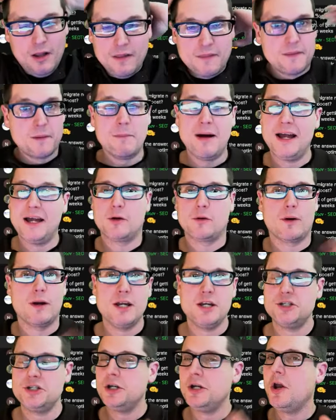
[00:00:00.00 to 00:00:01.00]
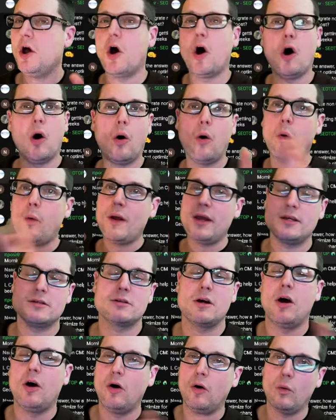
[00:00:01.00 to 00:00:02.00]
the migration, always,
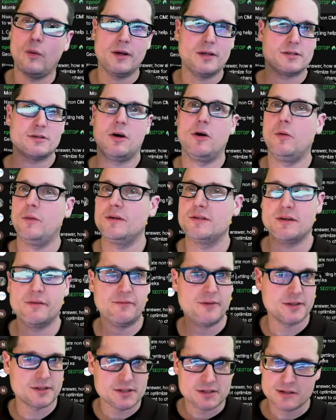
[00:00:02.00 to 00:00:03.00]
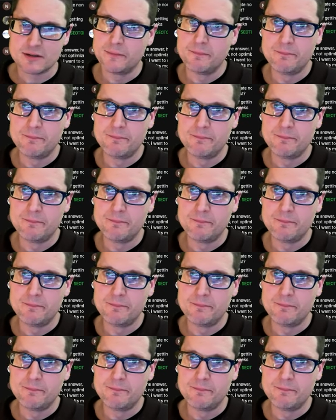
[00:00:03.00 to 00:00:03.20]
if it's,